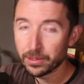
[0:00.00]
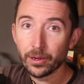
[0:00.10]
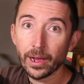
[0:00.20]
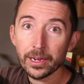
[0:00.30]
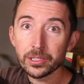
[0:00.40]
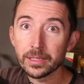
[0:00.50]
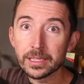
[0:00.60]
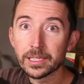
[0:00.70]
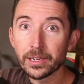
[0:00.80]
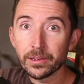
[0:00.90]
you know, actually
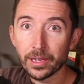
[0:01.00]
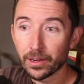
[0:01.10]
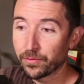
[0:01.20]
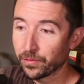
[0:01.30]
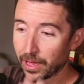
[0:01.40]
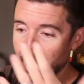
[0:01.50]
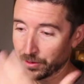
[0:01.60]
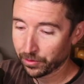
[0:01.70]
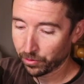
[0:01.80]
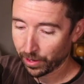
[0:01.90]
sitting kind of flat
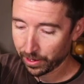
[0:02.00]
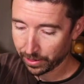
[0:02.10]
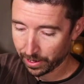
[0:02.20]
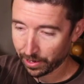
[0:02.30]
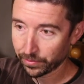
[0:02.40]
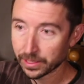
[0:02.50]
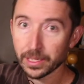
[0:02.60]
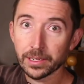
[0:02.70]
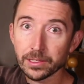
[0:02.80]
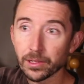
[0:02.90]
on the ground and have this
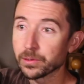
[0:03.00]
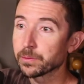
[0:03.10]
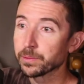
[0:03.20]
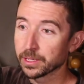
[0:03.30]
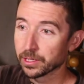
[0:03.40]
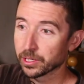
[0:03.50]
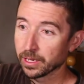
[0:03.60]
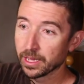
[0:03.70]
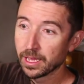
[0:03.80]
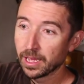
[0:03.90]
at its lowest position.